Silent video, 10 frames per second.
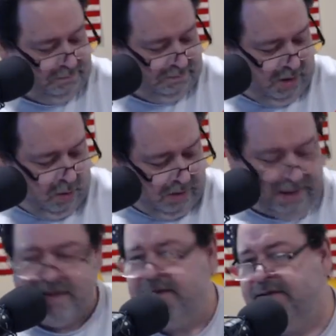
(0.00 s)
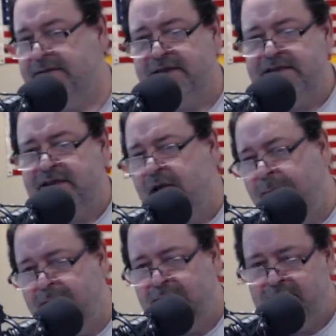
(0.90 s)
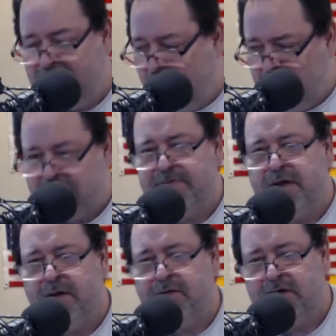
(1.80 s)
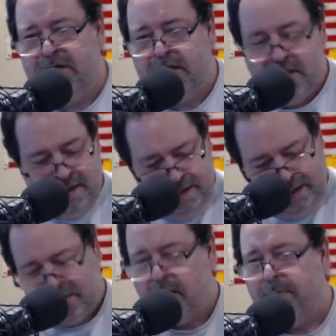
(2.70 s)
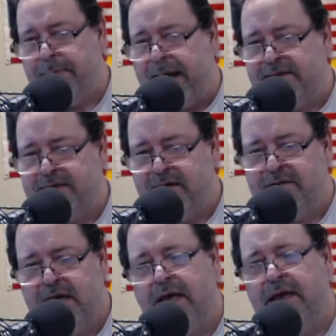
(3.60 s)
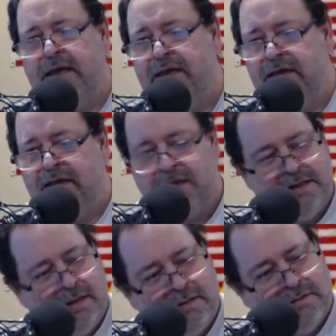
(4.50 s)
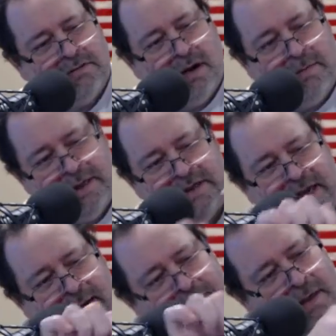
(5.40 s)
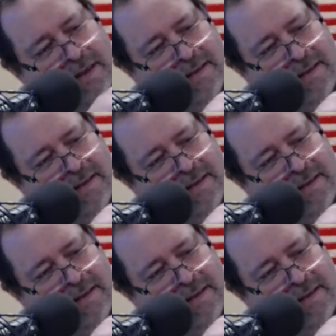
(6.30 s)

Go to Indy's, get you an omelet, and order some toast, and they got the little packets there of jelly, and get you a little strawberry jam, and